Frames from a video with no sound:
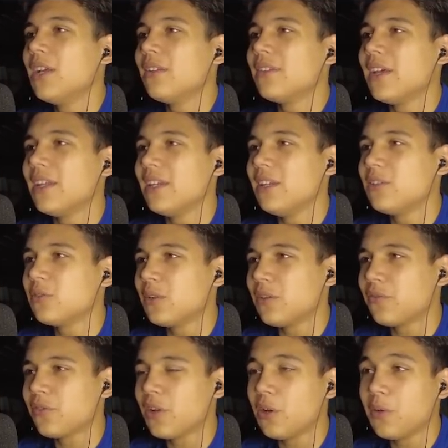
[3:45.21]
Then into a
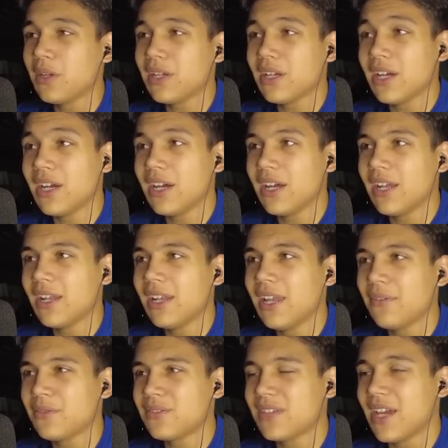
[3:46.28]
flowing
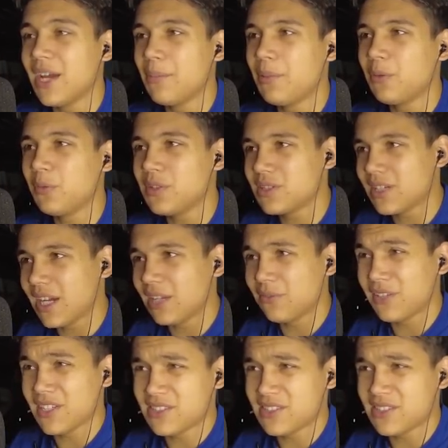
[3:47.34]
left hairpin, which kind of gets